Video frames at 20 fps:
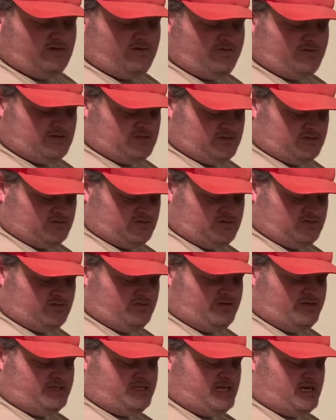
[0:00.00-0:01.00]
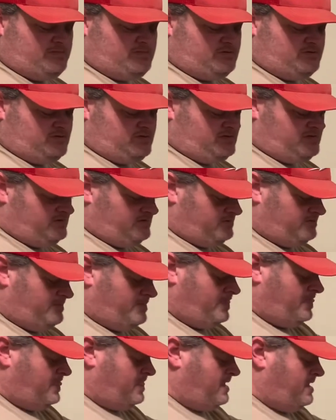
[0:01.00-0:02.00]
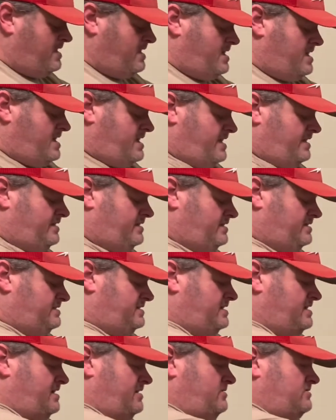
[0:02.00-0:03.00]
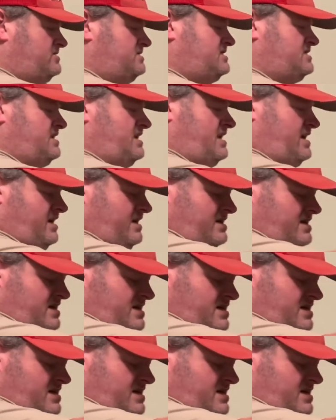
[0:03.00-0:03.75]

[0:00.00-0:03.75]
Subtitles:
got your tool adapter here. And then on the other side,